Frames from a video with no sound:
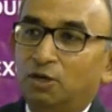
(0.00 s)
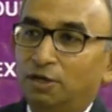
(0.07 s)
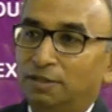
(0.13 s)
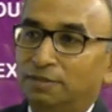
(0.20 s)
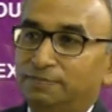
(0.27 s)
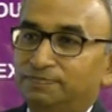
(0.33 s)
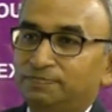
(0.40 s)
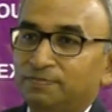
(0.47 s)
all.
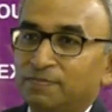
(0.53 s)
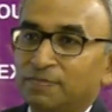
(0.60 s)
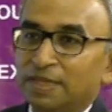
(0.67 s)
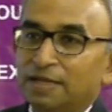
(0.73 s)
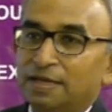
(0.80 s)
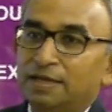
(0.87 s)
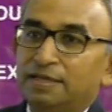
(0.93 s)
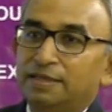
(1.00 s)

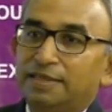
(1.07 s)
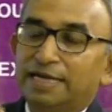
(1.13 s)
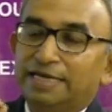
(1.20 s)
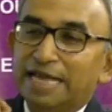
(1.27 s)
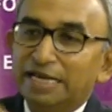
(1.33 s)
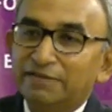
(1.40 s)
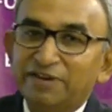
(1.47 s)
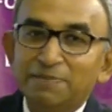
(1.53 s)
The
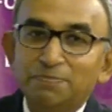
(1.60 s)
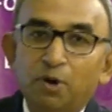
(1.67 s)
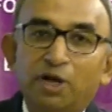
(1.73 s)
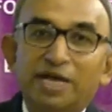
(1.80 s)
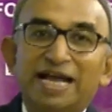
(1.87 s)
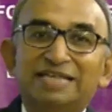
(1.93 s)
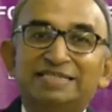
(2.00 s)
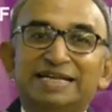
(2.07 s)
delivery
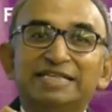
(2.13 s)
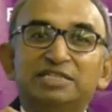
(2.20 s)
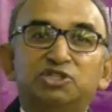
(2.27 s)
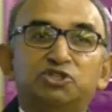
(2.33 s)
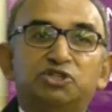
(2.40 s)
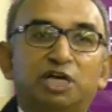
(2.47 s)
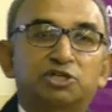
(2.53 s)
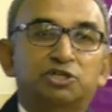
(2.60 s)
boy has
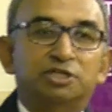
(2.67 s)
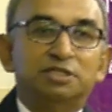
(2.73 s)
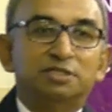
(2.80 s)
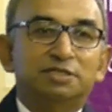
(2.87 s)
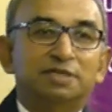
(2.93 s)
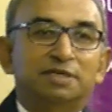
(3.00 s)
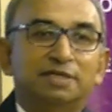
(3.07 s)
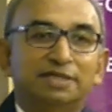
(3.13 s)
instructions
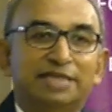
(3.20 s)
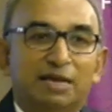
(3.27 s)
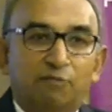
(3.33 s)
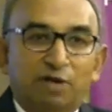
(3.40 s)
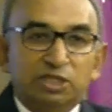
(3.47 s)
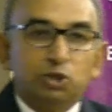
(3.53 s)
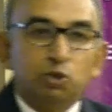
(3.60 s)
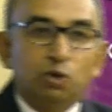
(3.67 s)
that
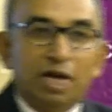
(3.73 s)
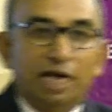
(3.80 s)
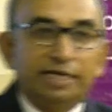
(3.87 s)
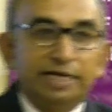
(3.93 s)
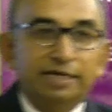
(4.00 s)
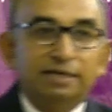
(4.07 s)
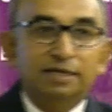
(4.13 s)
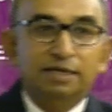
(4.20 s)
once you cut
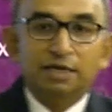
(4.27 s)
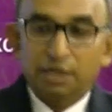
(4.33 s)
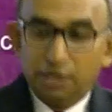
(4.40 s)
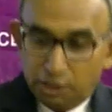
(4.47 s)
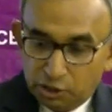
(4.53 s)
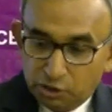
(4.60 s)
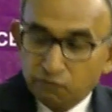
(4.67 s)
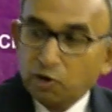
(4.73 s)
it,
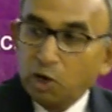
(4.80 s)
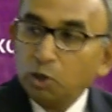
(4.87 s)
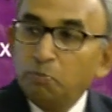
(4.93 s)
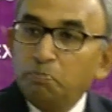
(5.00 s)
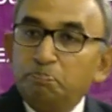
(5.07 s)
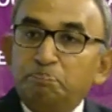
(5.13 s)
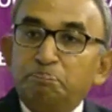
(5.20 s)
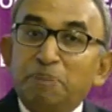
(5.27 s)
you've got to
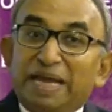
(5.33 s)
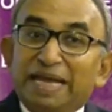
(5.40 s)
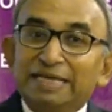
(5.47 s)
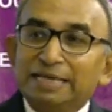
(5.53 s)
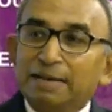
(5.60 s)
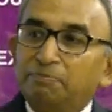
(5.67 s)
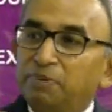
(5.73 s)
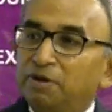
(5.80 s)
pick it
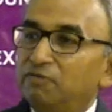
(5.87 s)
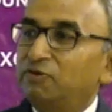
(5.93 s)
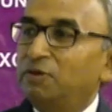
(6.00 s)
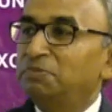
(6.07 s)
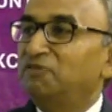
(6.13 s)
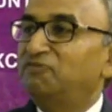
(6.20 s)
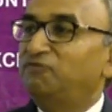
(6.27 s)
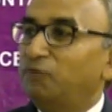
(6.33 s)
up from
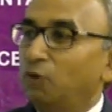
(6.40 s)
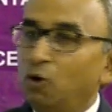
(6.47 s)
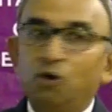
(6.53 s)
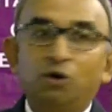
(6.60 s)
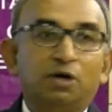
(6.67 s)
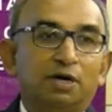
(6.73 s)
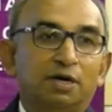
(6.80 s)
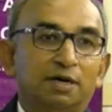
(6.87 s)
the
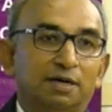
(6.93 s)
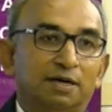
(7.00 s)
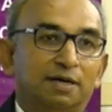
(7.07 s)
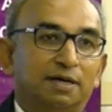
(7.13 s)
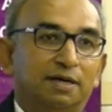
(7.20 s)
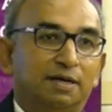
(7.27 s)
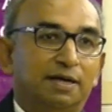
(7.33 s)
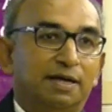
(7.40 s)
floor
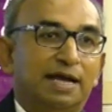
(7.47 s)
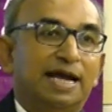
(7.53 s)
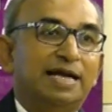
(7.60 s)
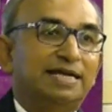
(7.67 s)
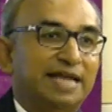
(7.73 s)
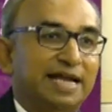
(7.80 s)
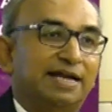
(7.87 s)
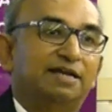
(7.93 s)

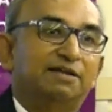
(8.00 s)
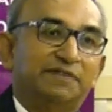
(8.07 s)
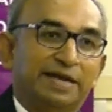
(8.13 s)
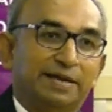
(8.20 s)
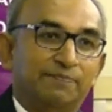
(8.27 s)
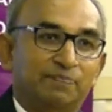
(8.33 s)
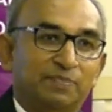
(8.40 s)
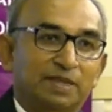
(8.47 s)
and take it away.
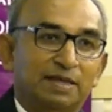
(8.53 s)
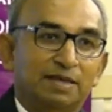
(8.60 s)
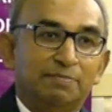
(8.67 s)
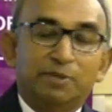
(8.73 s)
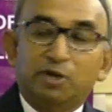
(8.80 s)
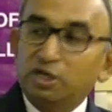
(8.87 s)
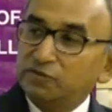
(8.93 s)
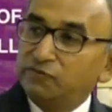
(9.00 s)

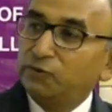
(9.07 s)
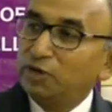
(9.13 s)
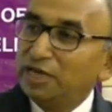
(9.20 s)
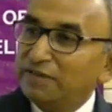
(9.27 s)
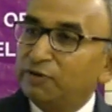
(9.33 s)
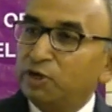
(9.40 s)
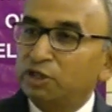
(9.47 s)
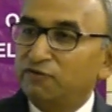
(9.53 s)
Because if you
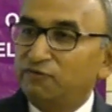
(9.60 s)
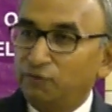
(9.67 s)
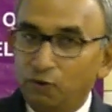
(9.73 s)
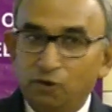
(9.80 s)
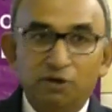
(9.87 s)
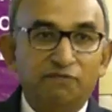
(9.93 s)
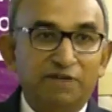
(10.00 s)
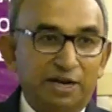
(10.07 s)
leave it on the
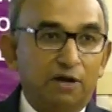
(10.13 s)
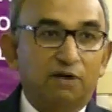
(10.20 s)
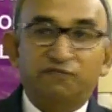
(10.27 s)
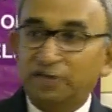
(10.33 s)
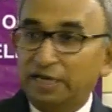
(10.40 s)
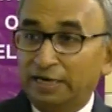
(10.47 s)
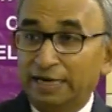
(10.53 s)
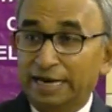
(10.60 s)
floor, very
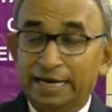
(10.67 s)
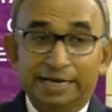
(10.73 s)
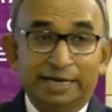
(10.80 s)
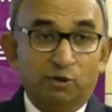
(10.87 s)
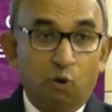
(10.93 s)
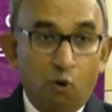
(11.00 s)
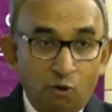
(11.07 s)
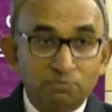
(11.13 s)
often in Indian
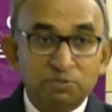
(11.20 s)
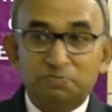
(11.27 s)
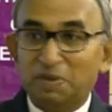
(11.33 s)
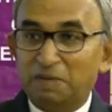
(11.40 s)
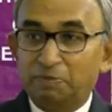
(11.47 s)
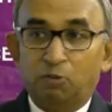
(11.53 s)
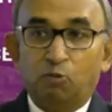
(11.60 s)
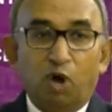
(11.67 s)
homes,
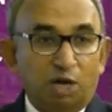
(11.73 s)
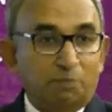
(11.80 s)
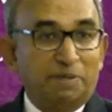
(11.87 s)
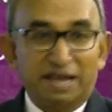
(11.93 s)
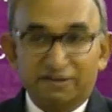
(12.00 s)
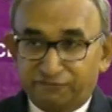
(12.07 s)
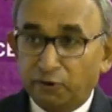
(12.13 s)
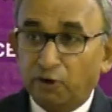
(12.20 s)
people walk
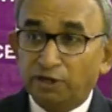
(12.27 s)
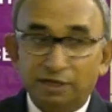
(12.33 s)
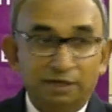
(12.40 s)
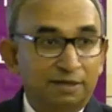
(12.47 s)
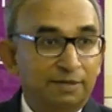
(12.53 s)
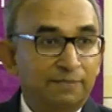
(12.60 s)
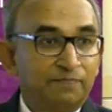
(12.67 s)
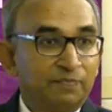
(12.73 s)
barefoot,
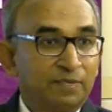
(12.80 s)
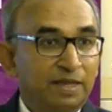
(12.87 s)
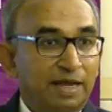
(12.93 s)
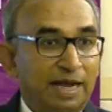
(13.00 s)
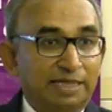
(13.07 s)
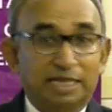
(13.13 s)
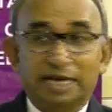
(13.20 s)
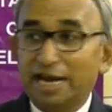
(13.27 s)

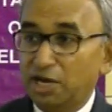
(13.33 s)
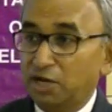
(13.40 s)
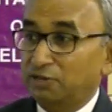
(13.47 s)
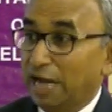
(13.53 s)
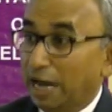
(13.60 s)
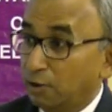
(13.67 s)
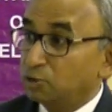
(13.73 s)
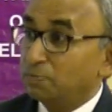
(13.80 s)
and the lady of the
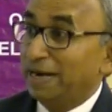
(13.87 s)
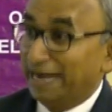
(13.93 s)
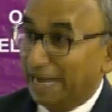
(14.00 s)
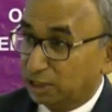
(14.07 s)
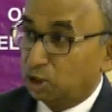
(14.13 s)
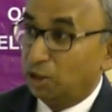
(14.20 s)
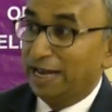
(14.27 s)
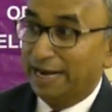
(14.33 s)
house might
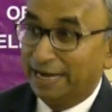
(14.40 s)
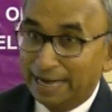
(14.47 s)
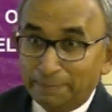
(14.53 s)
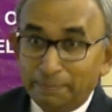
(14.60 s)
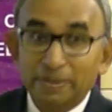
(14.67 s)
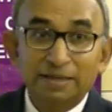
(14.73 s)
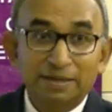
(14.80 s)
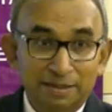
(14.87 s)
actually end
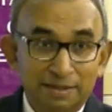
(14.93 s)
up